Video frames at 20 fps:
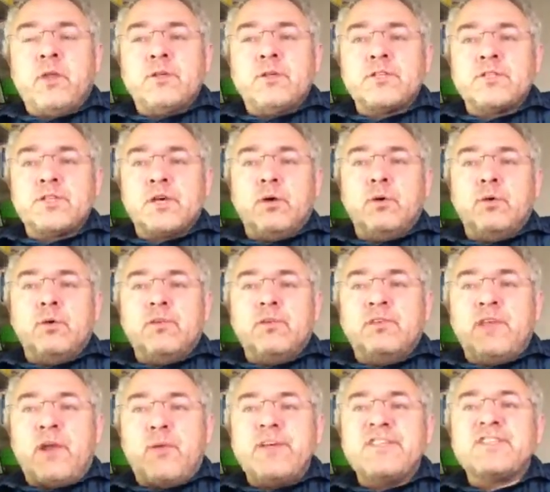So
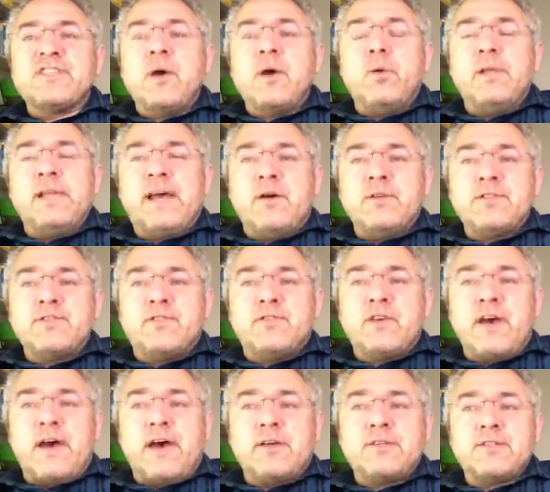there is no allowance for
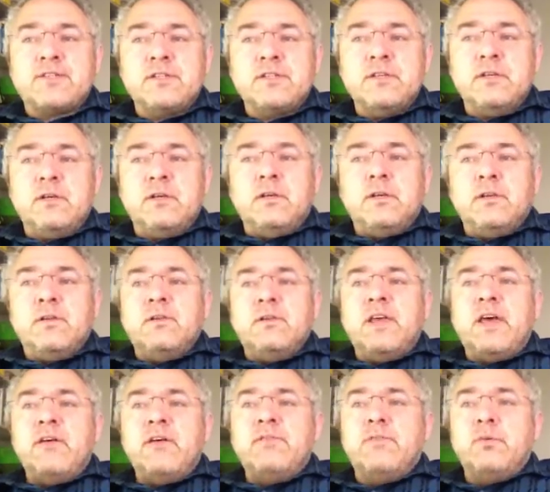tax.
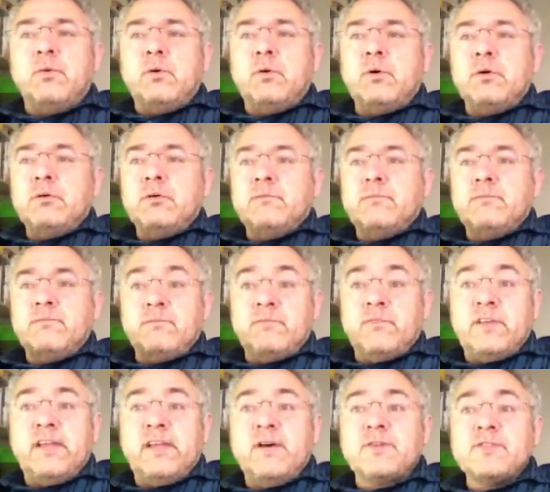Therefore,
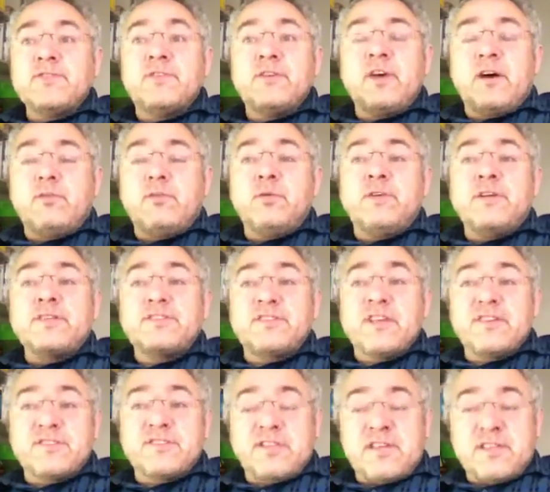the allowance for doubtful debts
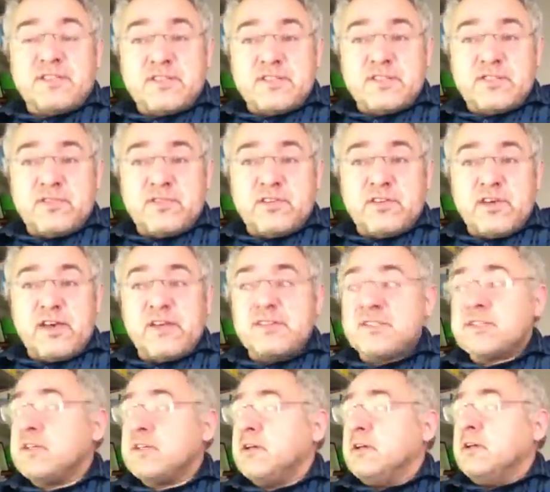doesn't exist for
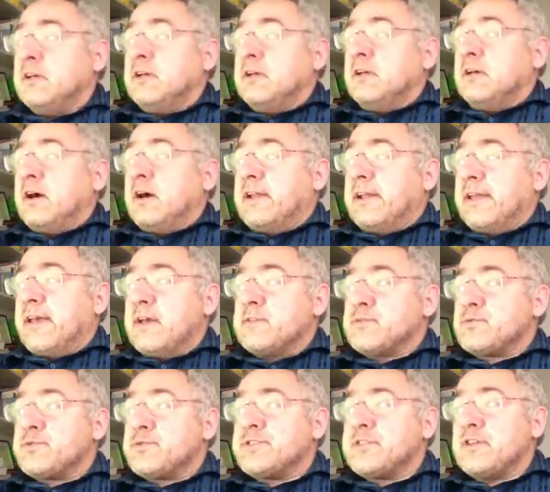tax, and
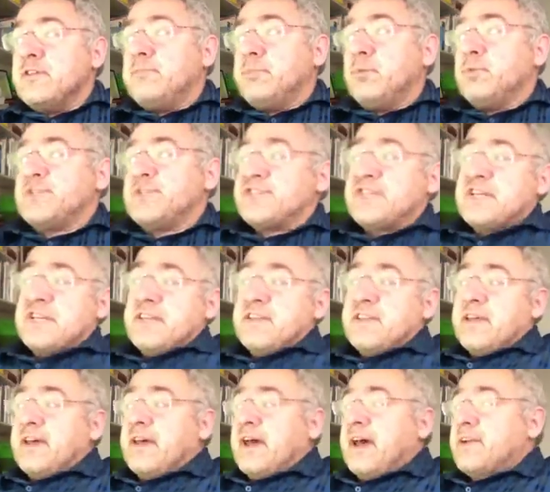accounts receivable is sitting
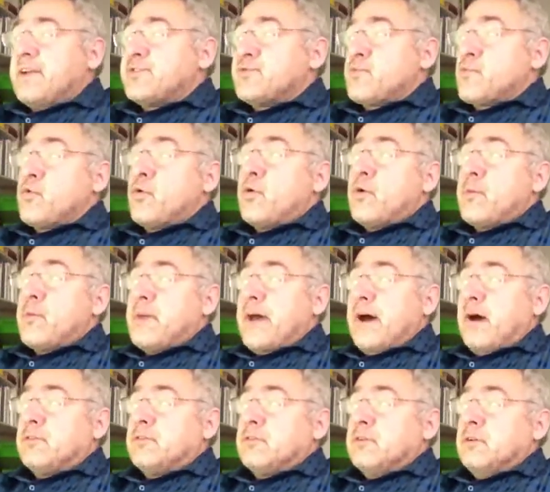there at its raw
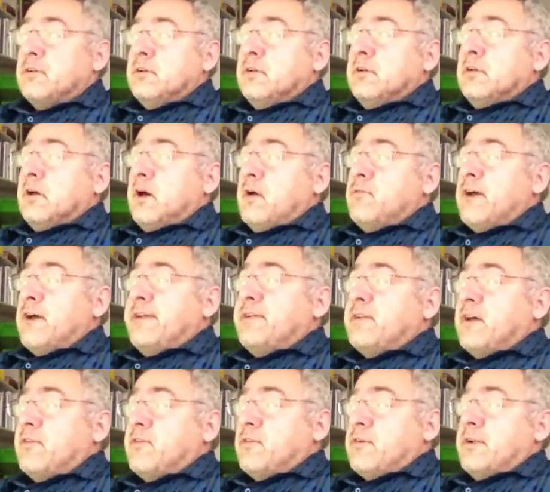amount of
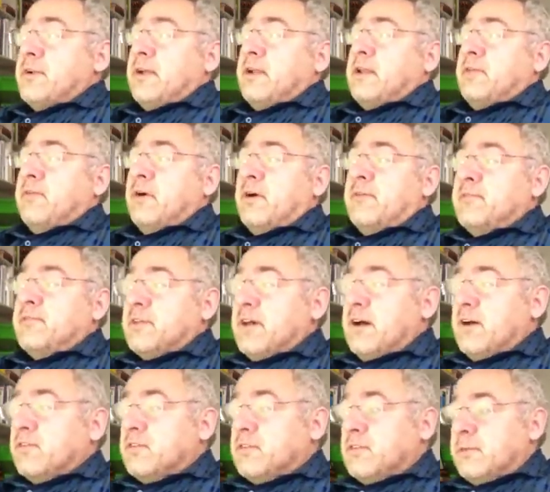
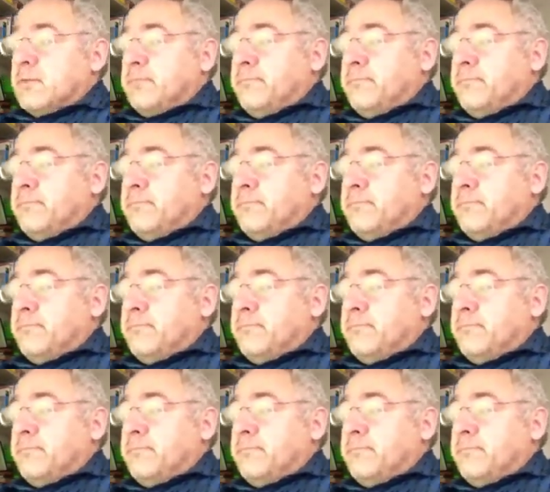885,000.